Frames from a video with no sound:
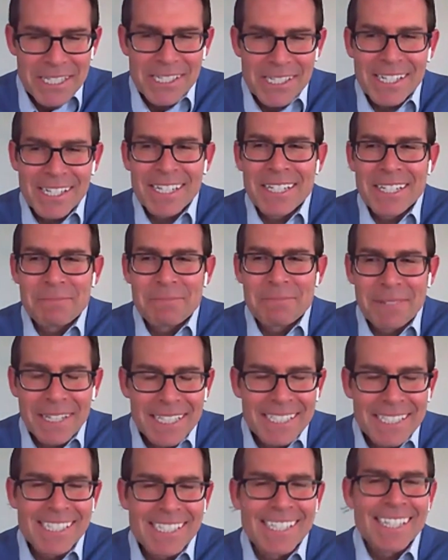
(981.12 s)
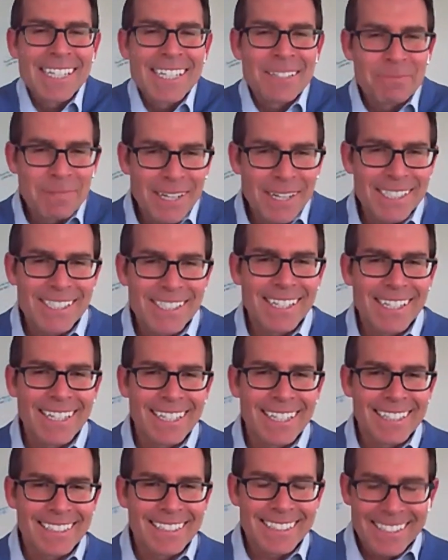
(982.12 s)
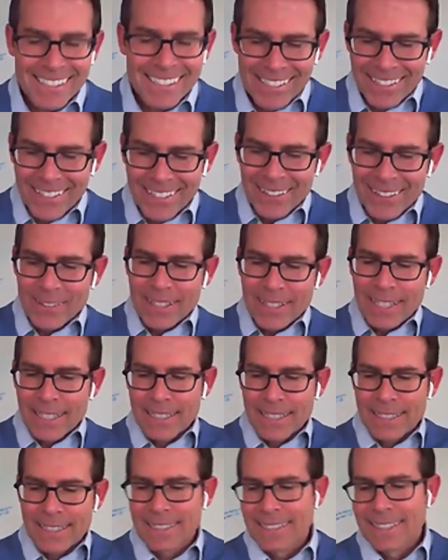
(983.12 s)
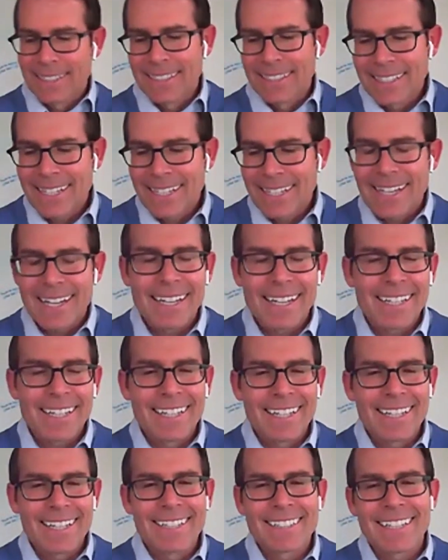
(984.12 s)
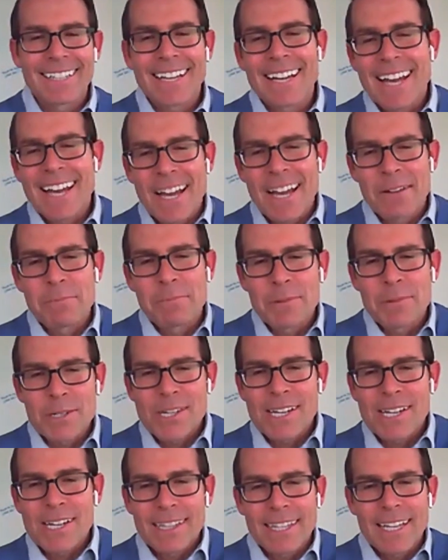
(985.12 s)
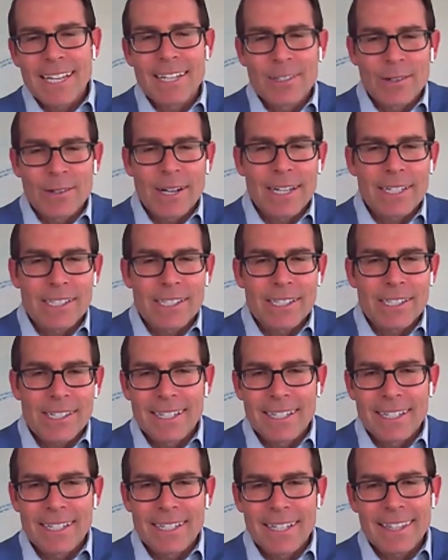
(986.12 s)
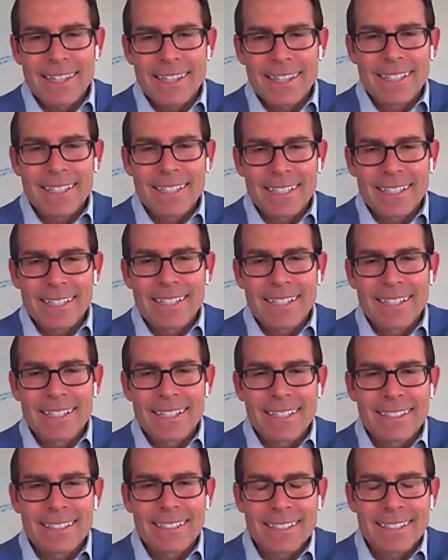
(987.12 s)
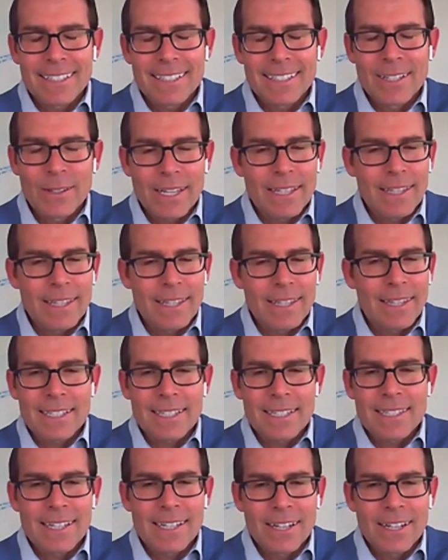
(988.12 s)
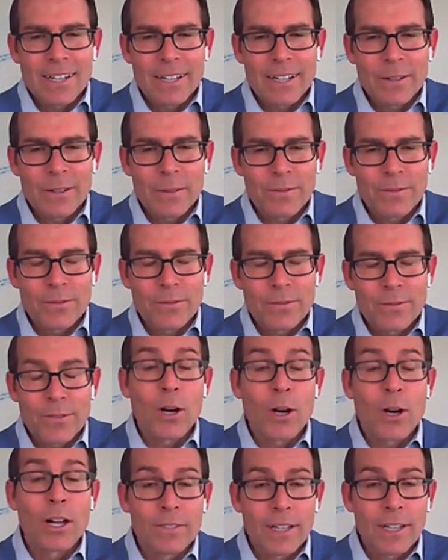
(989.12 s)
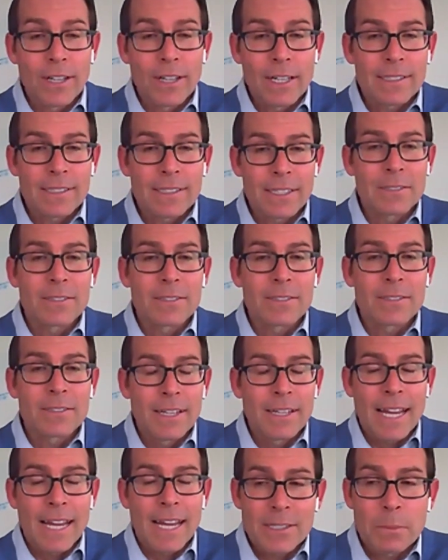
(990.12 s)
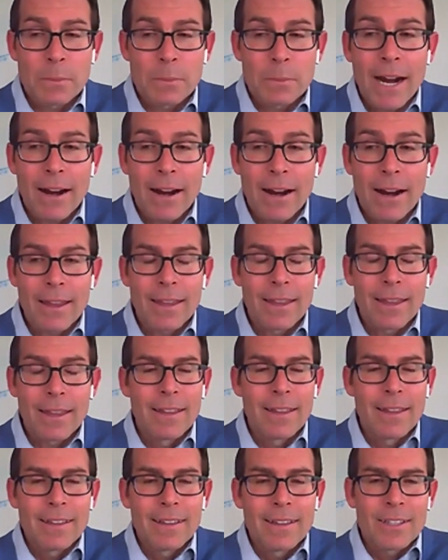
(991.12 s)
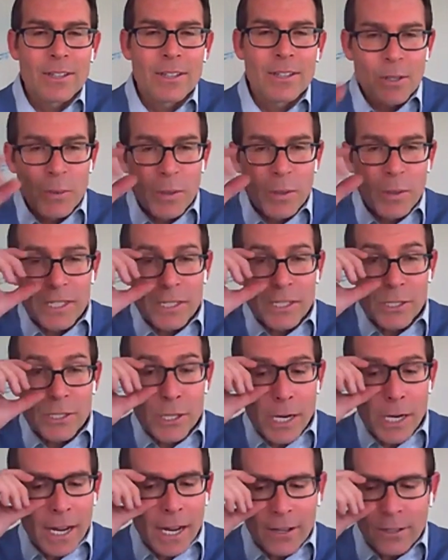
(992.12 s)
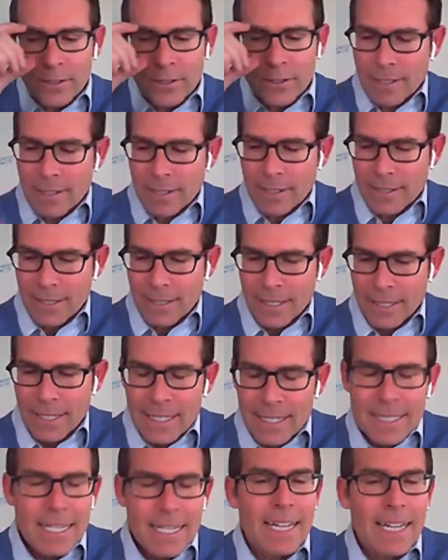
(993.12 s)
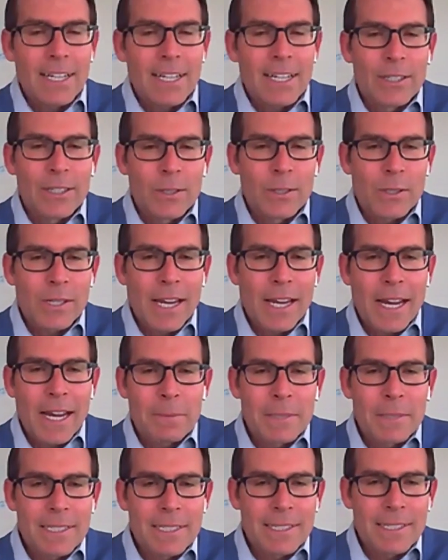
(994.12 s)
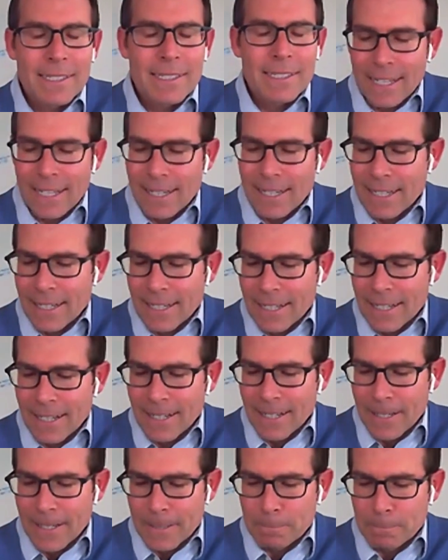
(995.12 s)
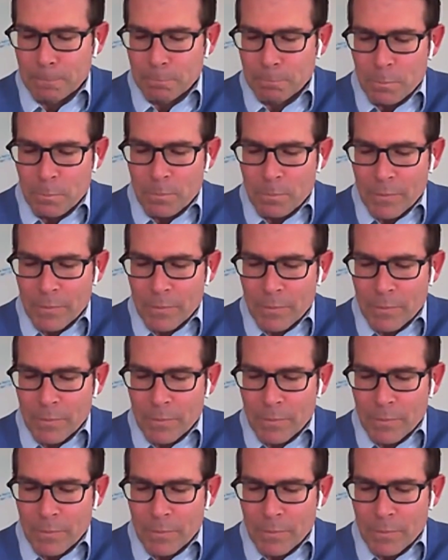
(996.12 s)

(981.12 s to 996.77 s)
And budgeting. So I appreciate that direction. I think that's an area for all of us as a parent. You want your child to take on those habits, and